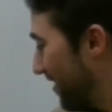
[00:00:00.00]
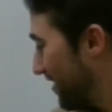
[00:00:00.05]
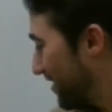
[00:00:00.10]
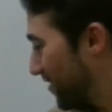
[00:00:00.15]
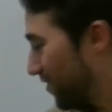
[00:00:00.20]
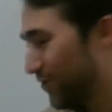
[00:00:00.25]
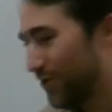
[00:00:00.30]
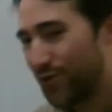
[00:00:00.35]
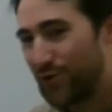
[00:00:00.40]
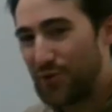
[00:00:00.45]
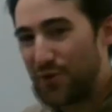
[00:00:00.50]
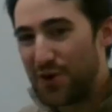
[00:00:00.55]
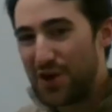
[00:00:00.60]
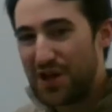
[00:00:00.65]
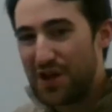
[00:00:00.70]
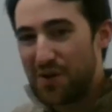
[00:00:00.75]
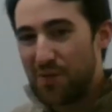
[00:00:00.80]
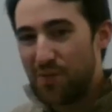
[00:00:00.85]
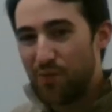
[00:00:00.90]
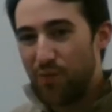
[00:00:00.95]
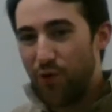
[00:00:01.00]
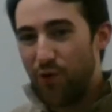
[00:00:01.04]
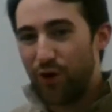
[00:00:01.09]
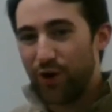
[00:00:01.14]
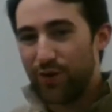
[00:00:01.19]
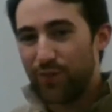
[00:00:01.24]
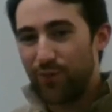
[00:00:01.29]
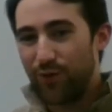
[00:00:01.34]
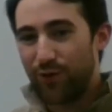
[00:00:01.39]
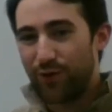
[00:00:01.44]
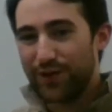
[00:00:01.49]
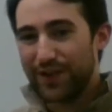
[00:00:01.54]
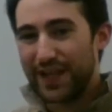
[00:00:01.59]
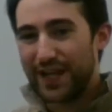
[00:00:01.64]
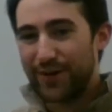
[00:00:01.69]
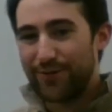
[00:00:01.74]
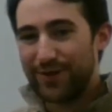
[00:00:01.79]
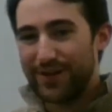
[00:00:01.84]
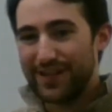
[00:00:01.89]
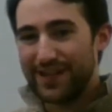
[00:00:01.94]
to more and more
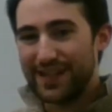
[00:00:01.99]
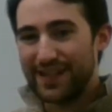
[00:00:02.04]
liquid